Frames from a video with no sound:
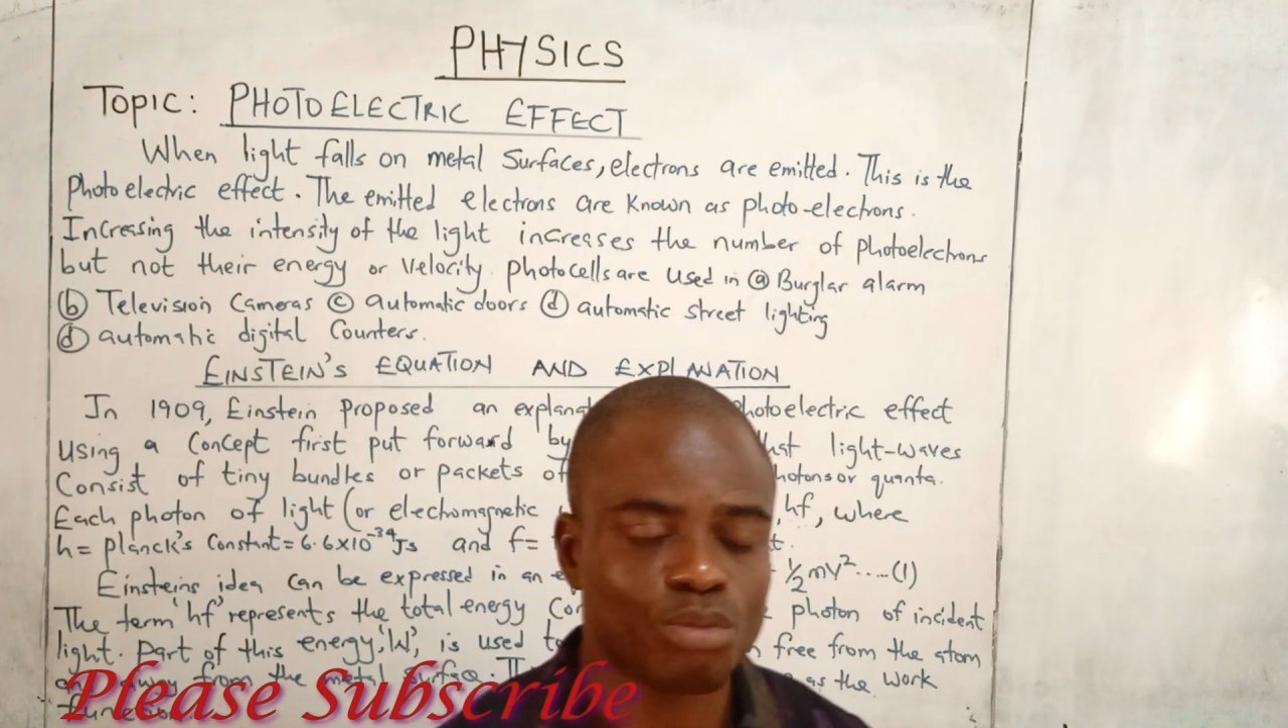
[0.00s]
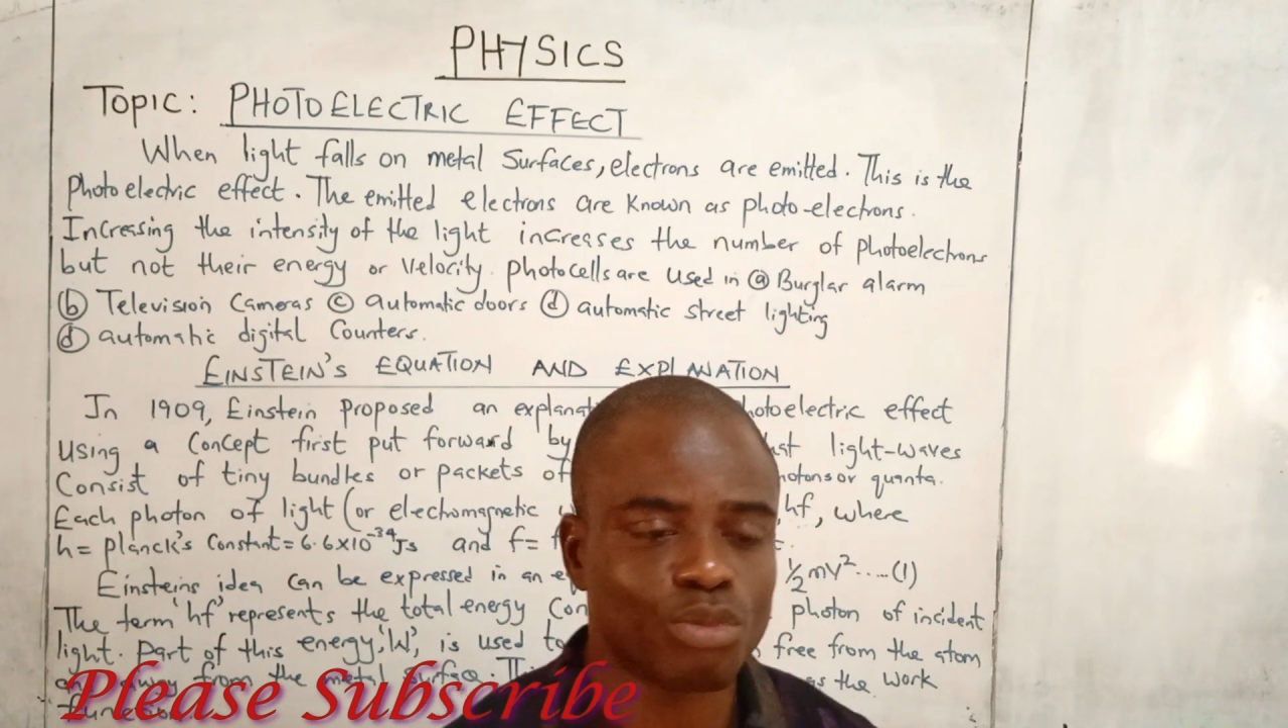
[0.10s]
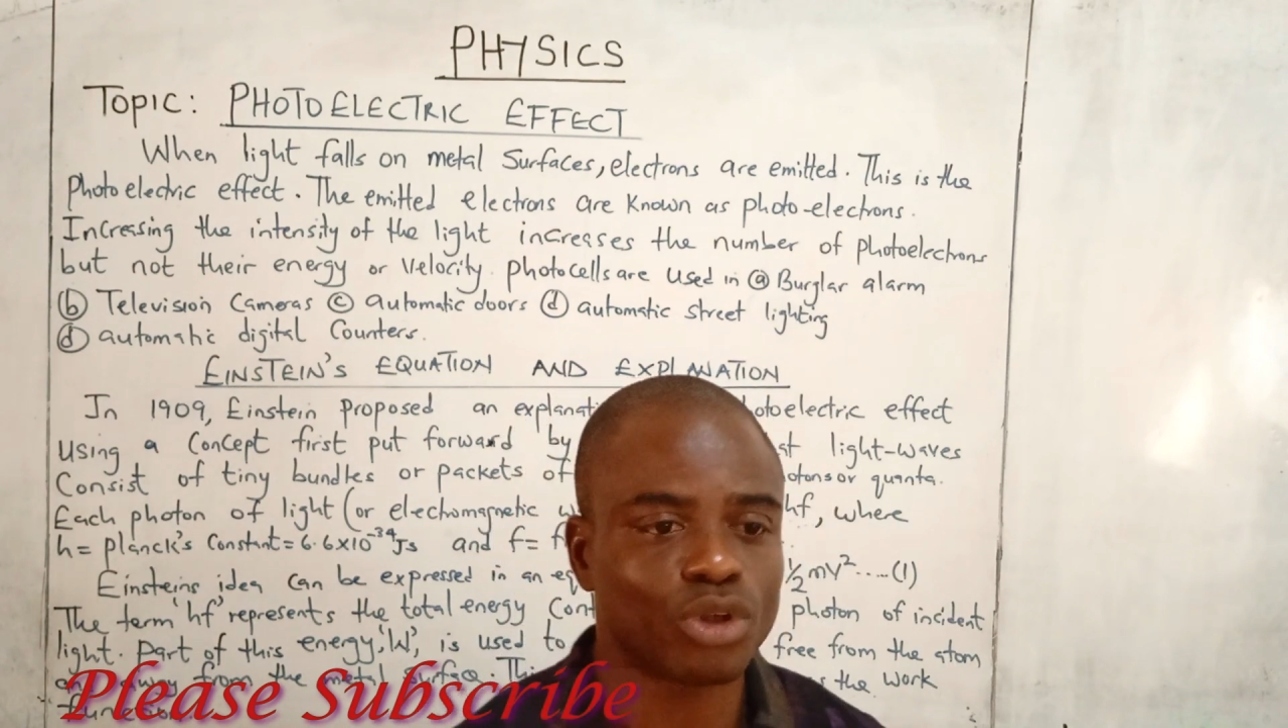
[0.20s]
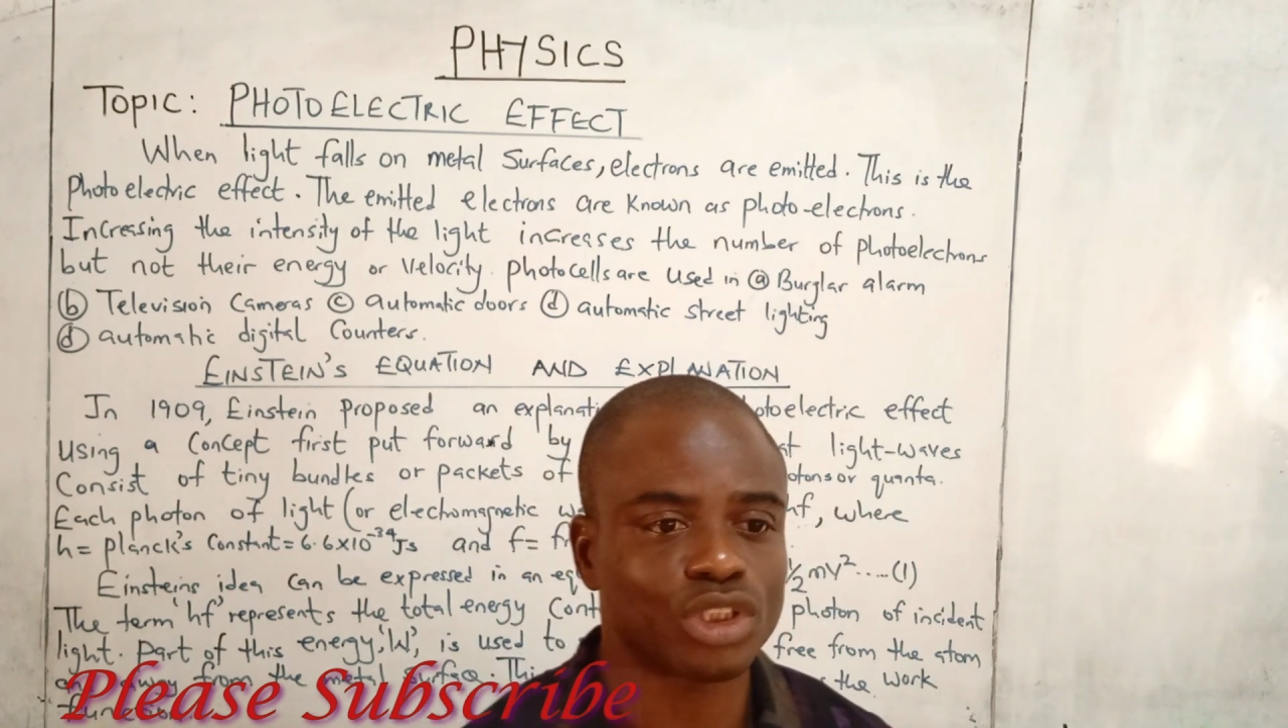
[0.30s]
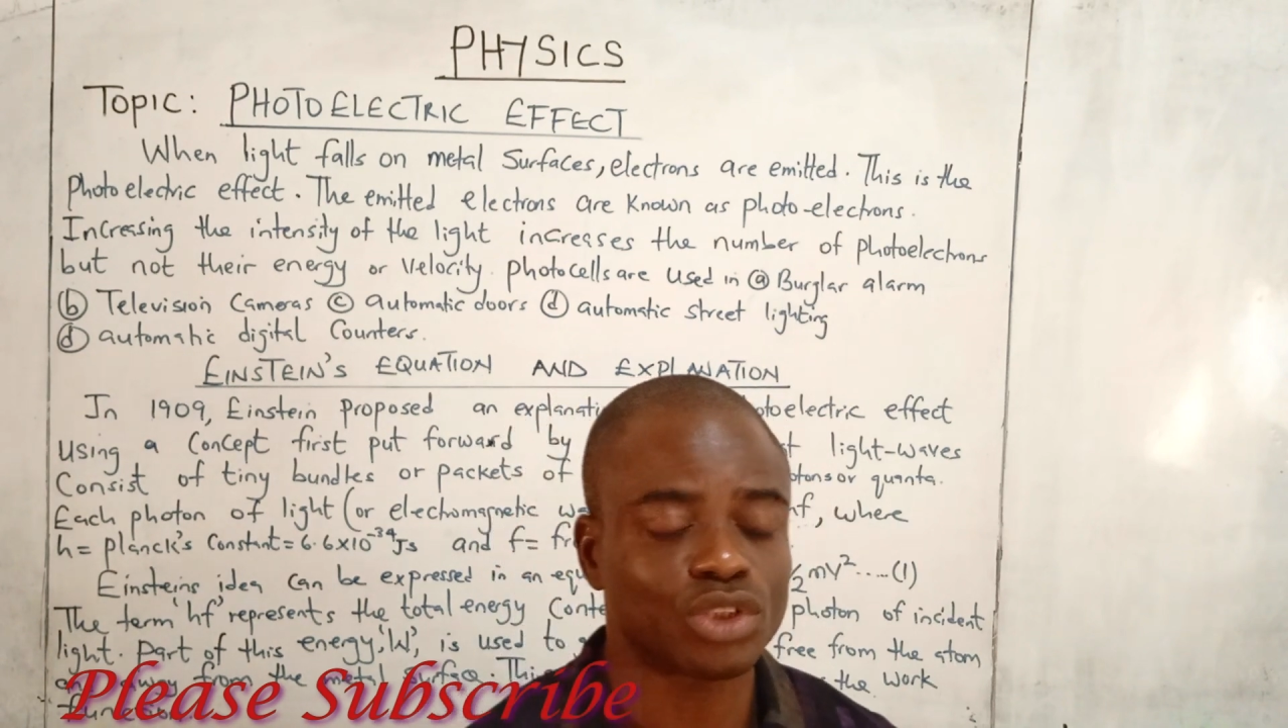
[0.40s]

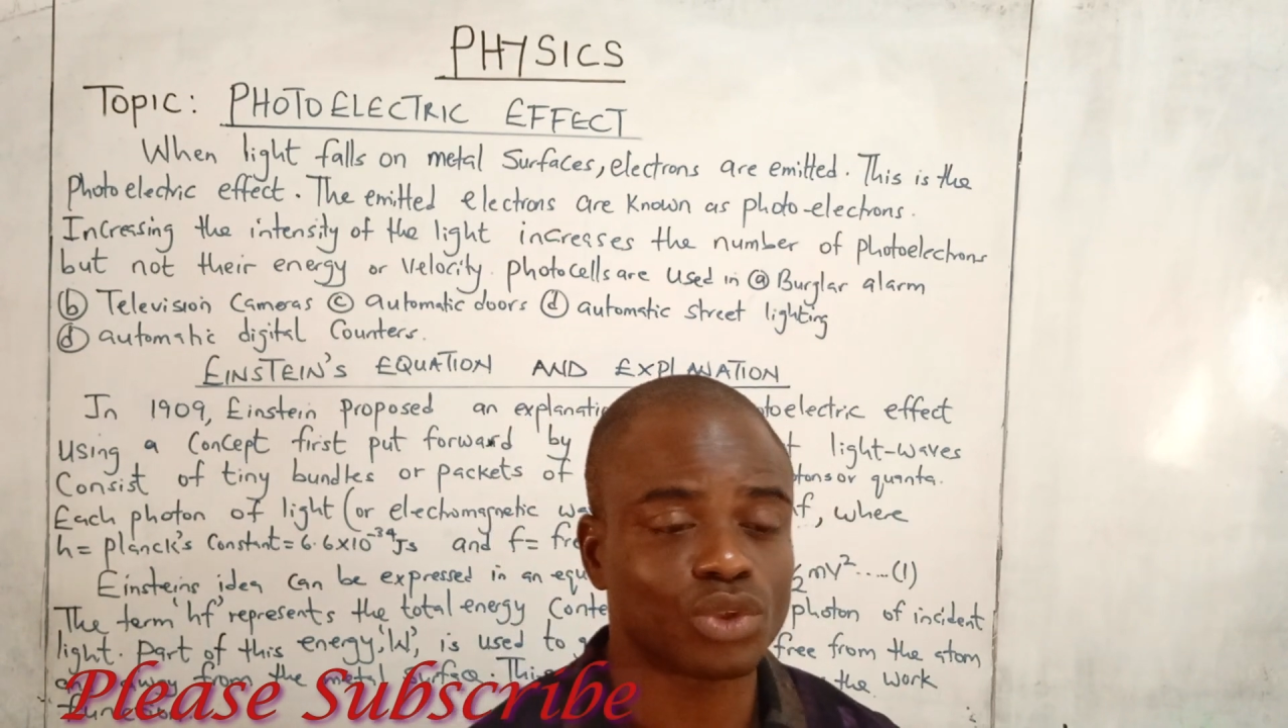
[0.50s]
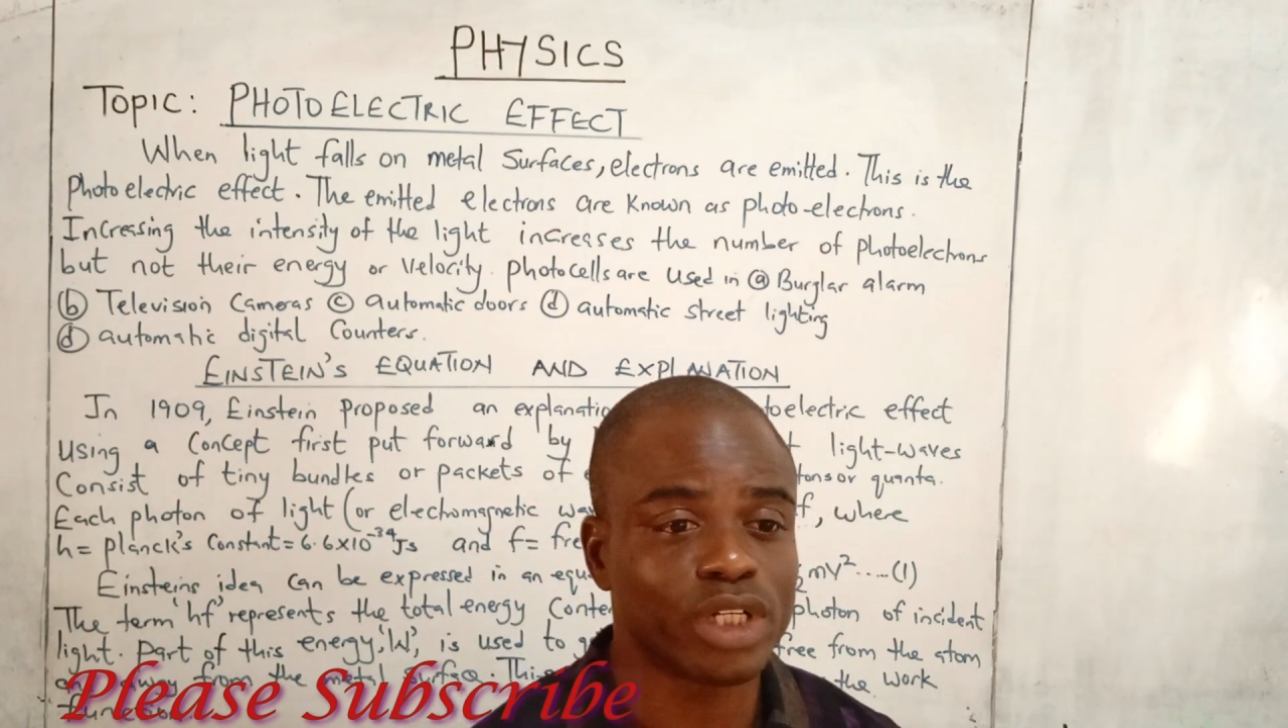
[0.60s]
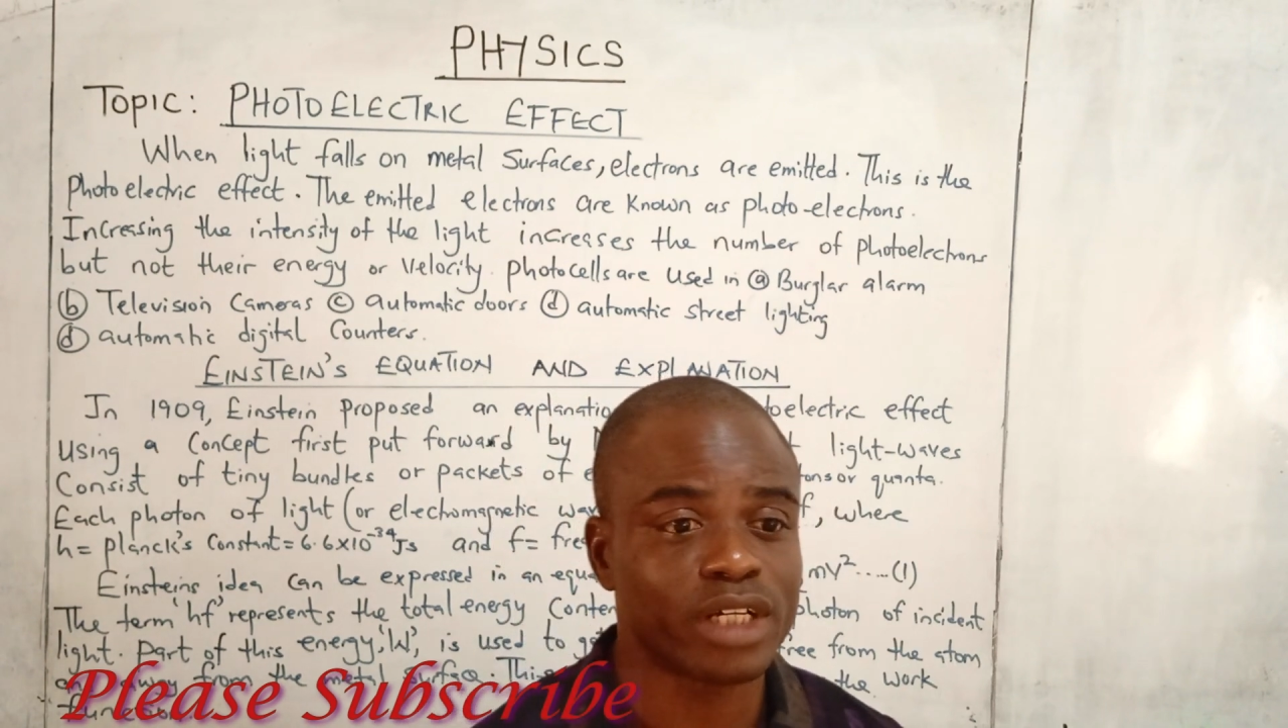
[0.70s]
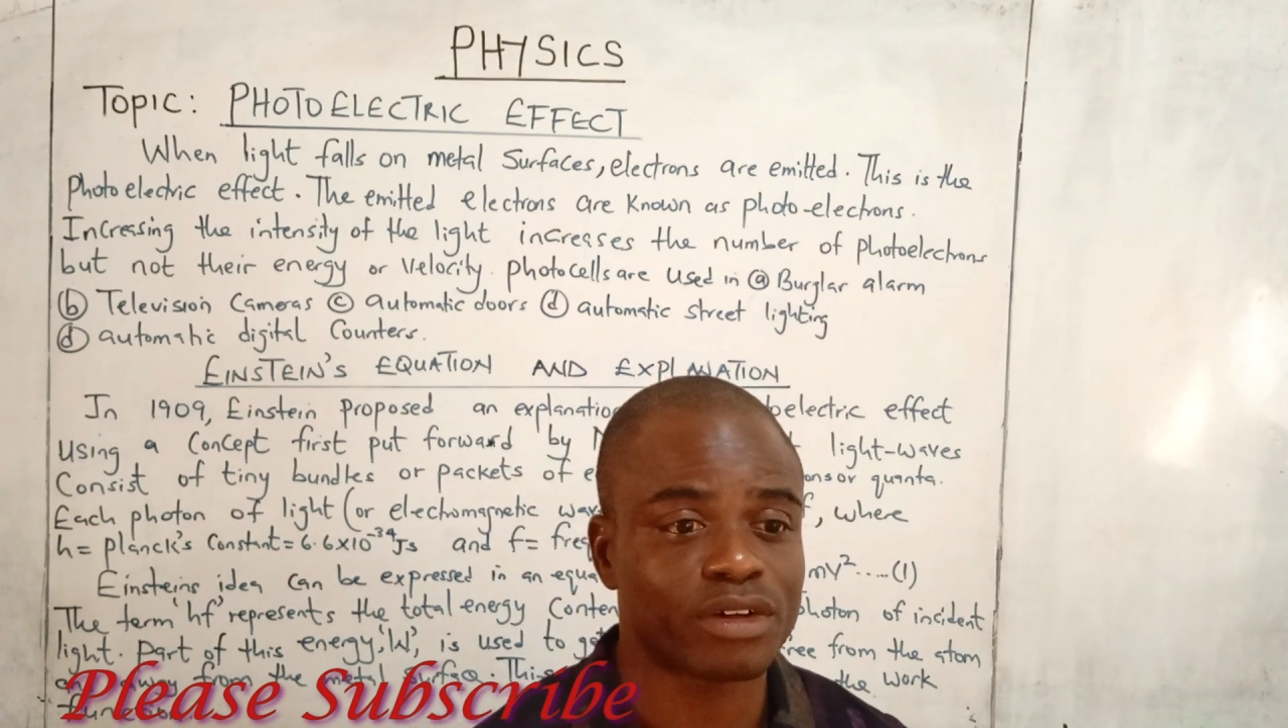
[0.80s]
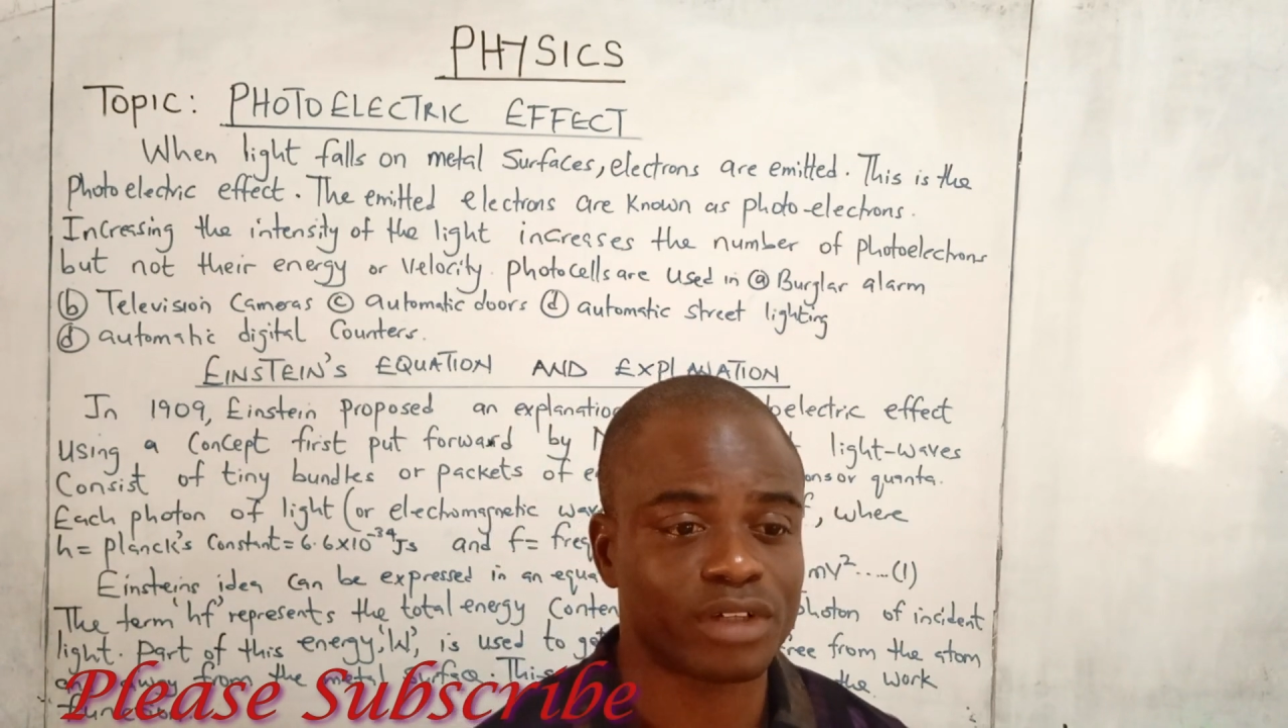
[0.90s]
but it only